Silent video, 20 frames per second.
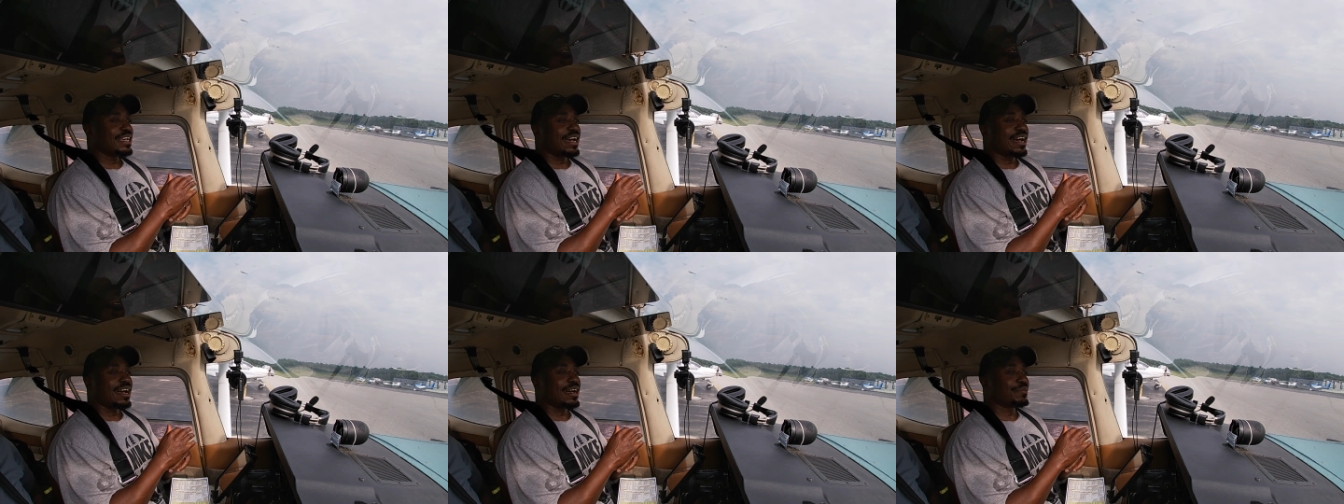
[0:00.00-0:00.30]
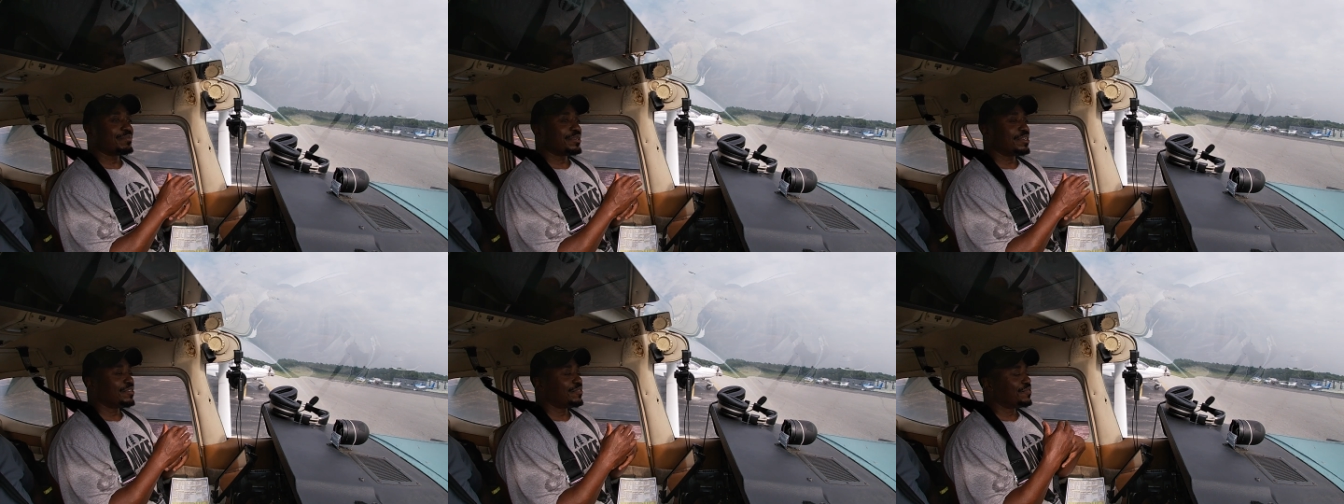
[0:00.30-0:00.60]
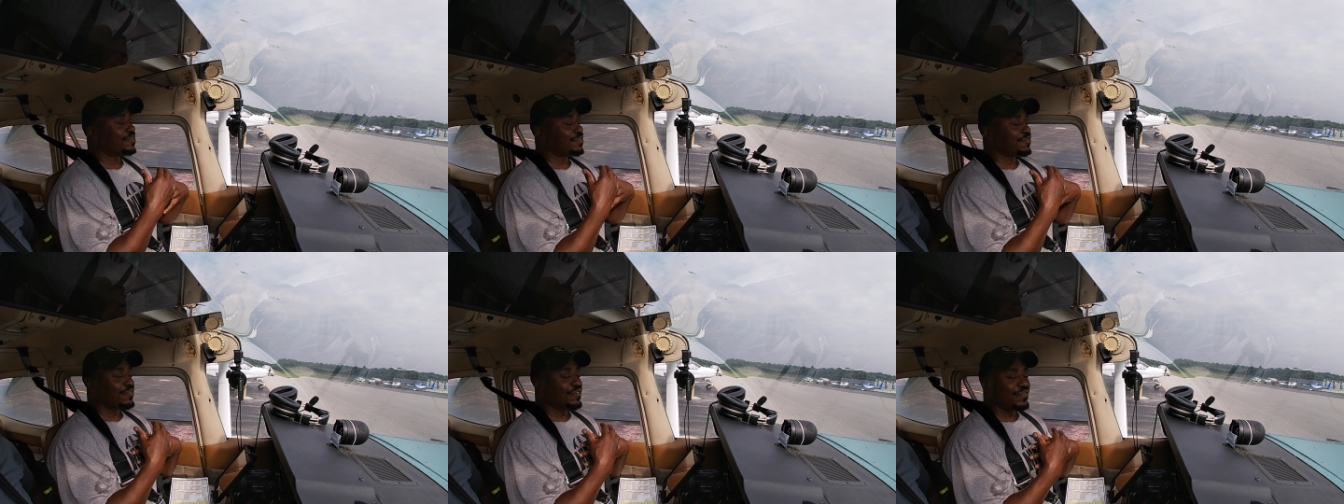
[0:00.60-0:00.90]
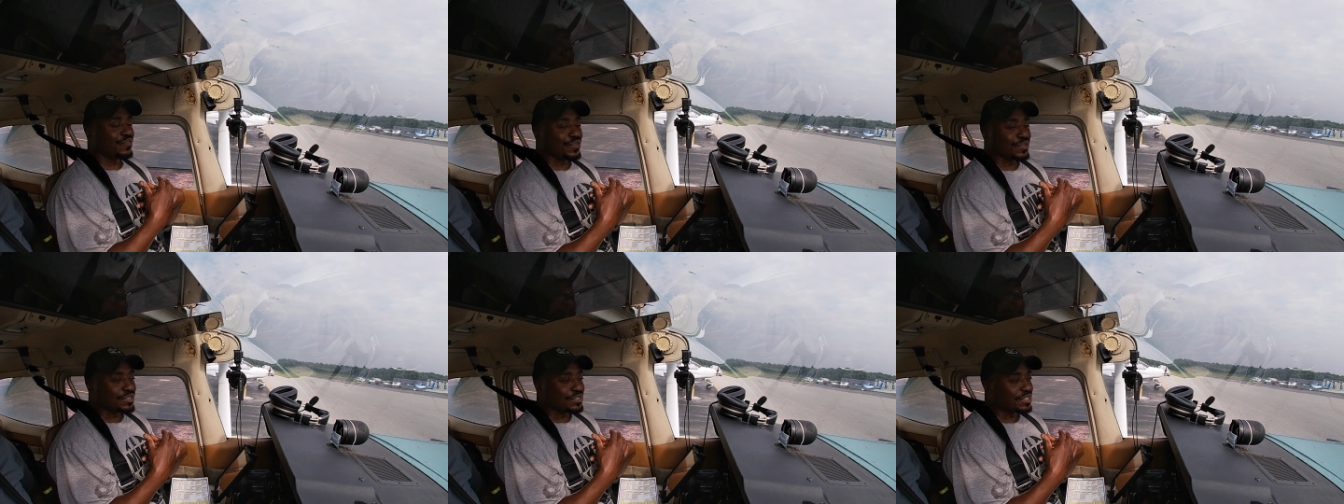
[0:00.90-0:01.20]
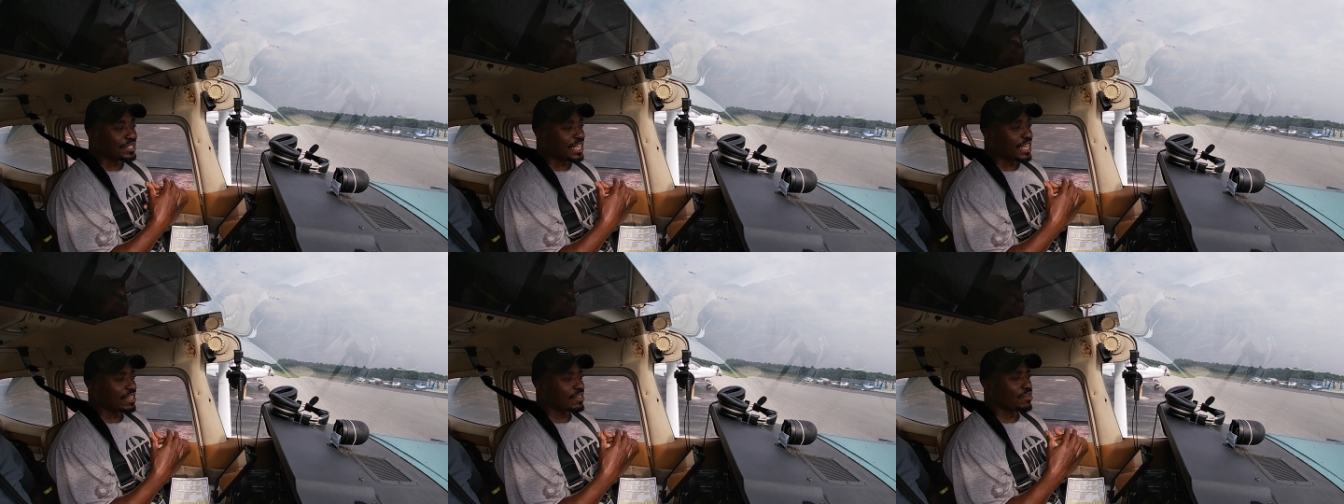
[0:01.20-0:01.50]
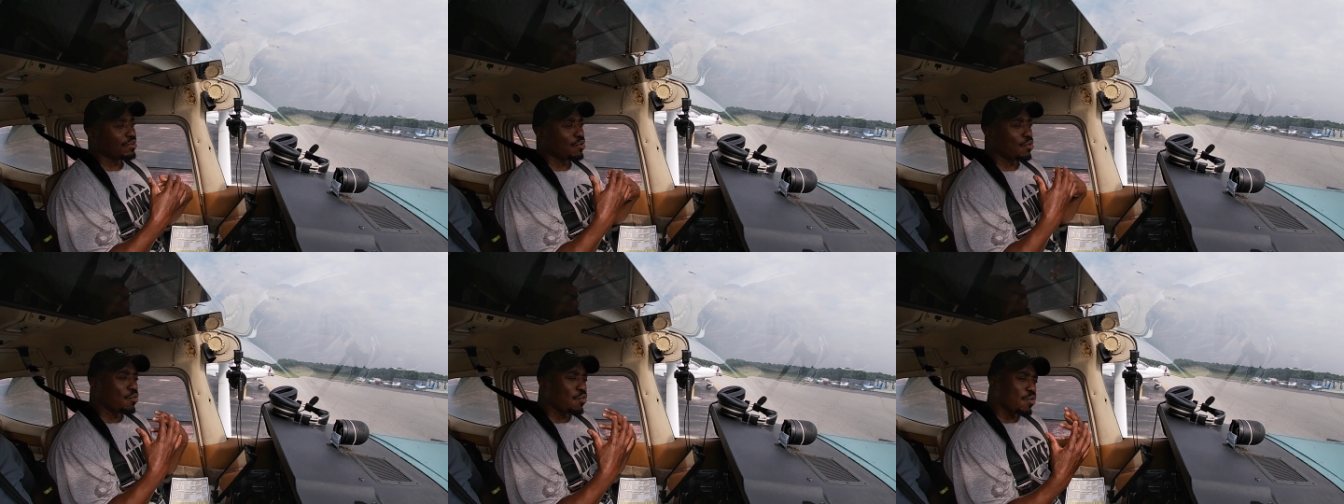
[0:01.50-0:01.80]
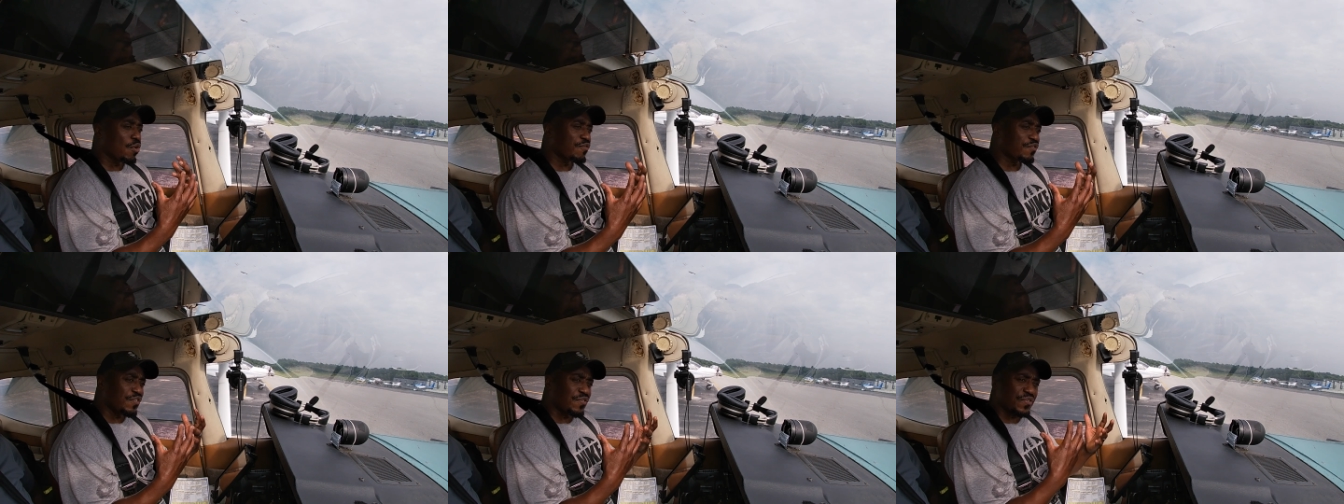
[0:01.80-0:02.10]
If you feel sick
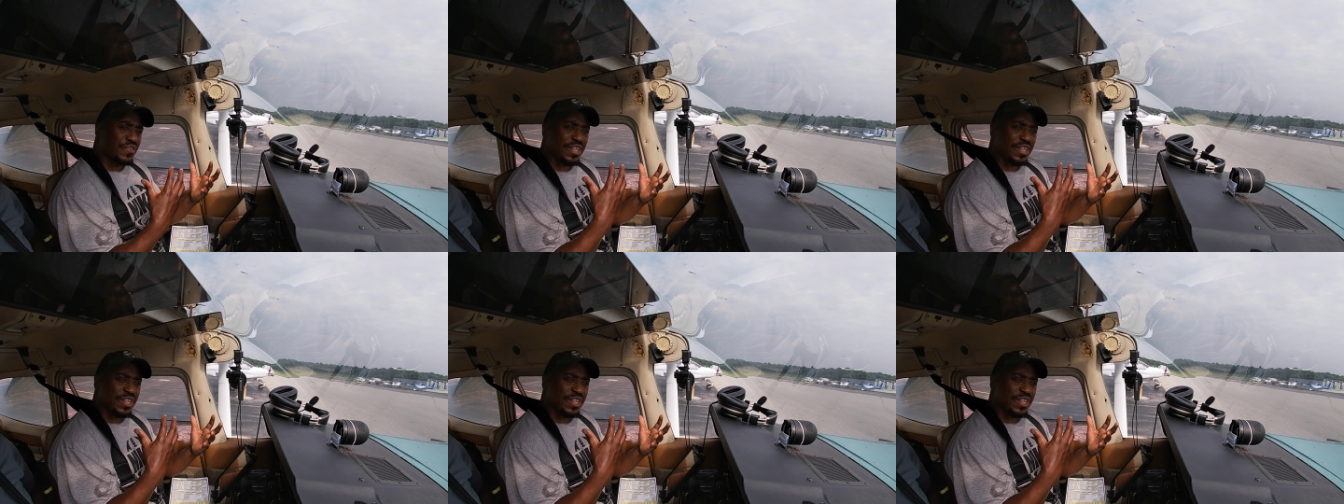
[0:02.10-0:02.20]
or if you